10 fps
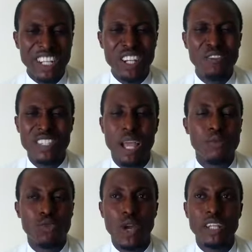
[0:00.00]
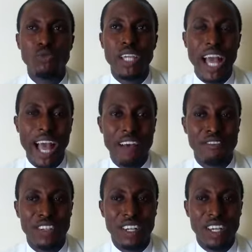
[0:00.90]
a lot of times when we
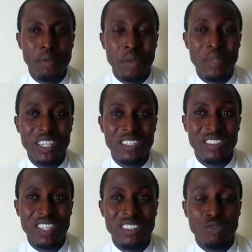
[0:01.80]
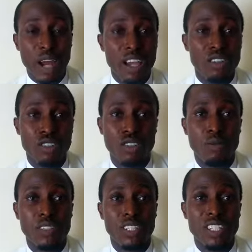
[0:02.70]
have, maybe there's a riot or
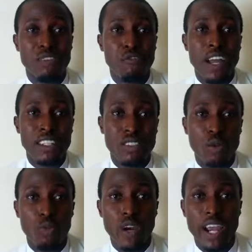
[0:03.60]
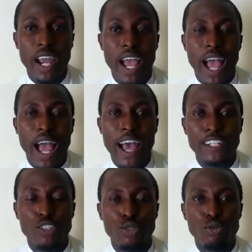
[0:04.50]
something, there's a fight somewhere,
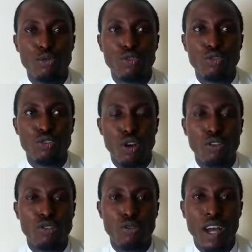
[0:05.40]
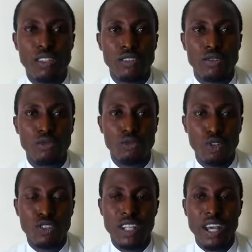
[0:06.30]
and you talk to, and you
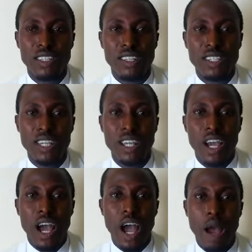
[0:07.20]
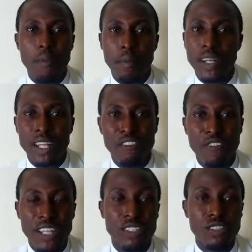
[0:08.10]
go to the house and say, mama, they are
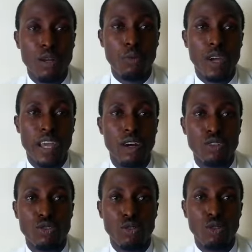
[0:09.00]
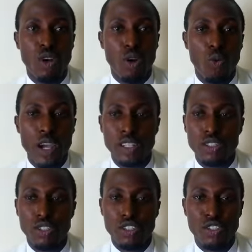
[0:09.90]
fighting somewhere else, so where
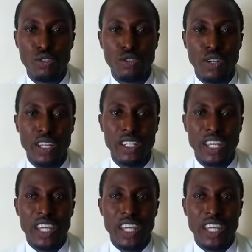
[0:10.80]
is your children?